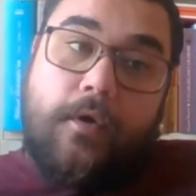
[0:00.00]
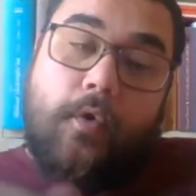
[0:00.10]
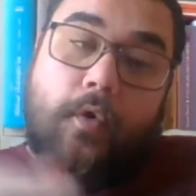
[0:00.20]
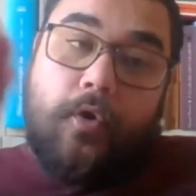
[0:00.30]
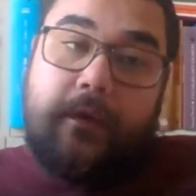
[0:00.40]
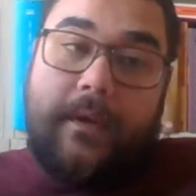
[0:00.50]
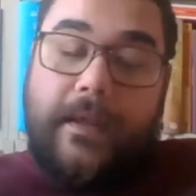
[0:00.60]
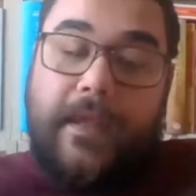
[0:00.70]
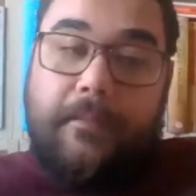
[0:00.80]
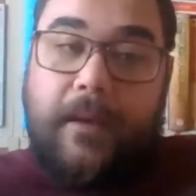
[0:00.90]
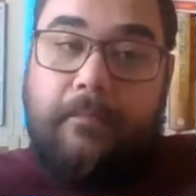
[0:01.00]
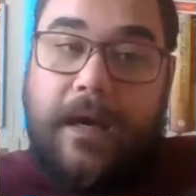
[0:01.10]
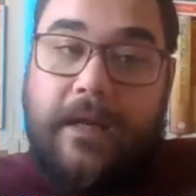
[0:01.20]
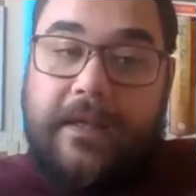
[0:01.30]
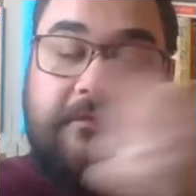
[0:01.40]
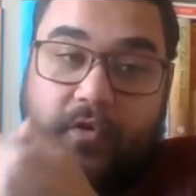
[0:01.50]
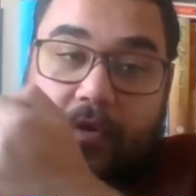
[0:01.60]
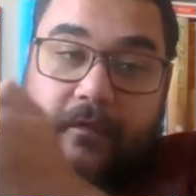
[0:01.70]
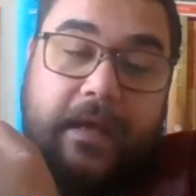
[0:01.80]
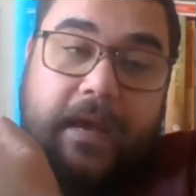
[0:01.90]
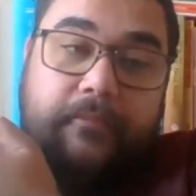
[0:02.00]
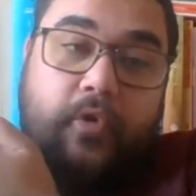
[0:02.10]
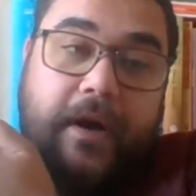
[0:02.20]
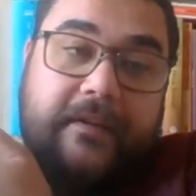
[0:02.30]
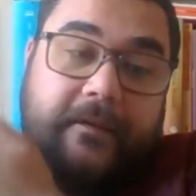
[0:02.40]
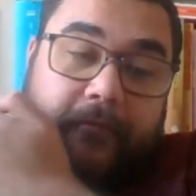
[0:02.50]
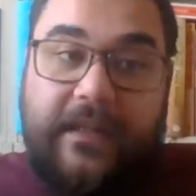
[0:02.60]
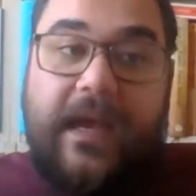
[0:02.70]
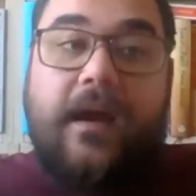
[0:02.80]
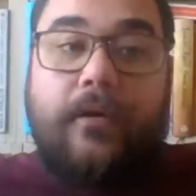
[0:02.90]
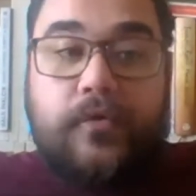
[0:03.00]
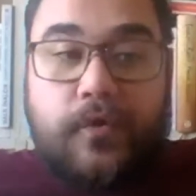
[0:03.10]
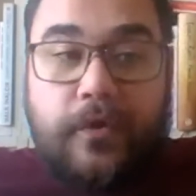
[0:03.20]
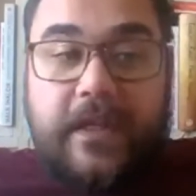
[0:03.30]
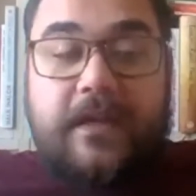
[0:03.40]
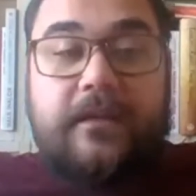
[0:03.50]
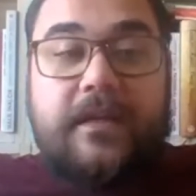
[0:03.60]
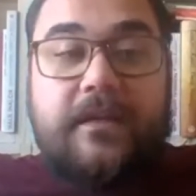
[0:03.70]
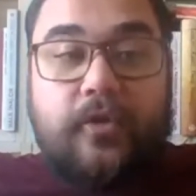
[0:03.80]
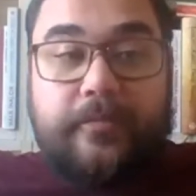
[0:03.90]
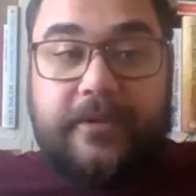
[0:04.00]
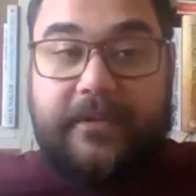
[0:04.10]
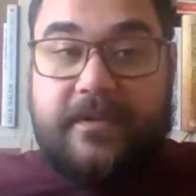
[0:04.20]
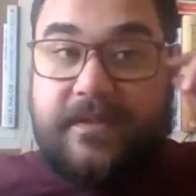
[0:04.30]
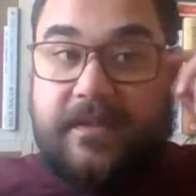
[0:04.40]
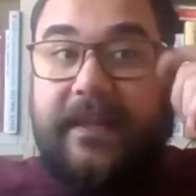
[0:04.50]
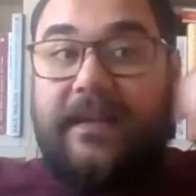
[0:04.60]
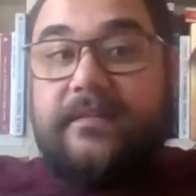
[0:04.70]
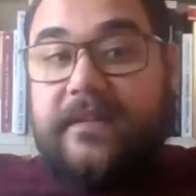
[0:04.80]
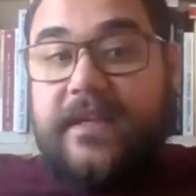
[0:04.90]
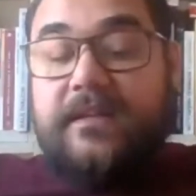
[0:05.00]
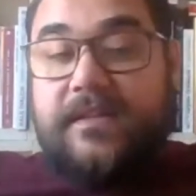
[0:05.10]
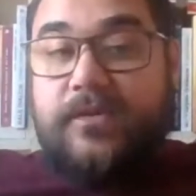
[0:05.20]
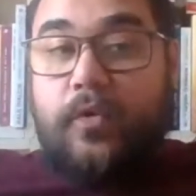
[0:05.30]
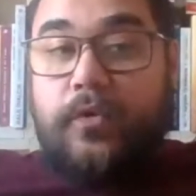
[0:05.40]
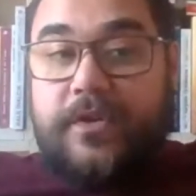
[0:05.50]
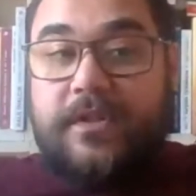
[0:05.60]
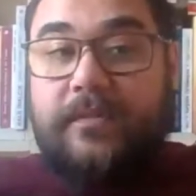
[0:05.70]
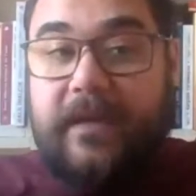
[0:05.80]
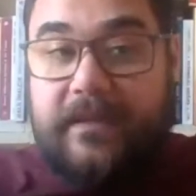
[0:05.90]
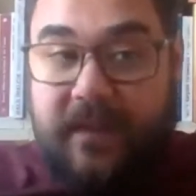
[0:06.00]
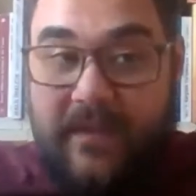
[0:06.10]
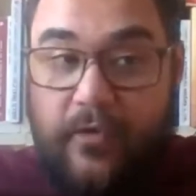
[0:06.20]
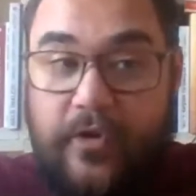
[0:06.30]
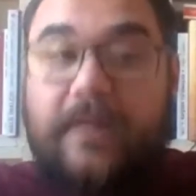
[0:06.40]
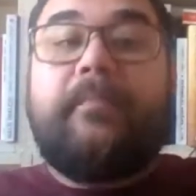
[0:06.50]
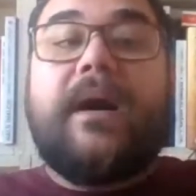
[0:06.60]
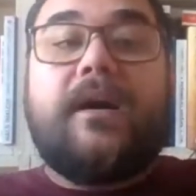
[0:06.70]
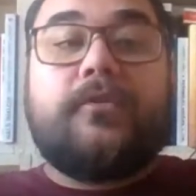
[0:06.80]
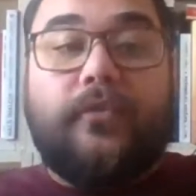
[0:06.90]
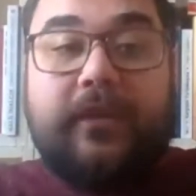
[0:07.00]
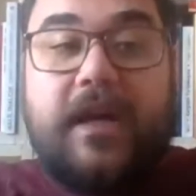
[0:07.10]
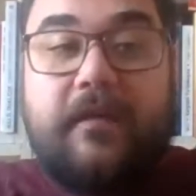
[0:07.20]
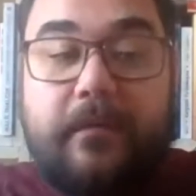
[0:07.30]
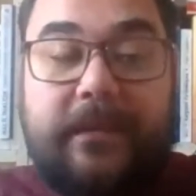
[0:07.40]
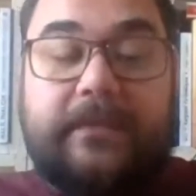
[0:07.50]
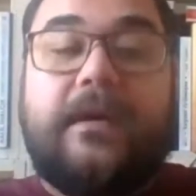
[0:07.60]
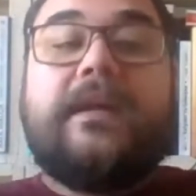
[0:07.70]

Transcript: or Imam Malik or Abu Hanifa, they are also legal interpreters, legal scholars, but they were not part of the government.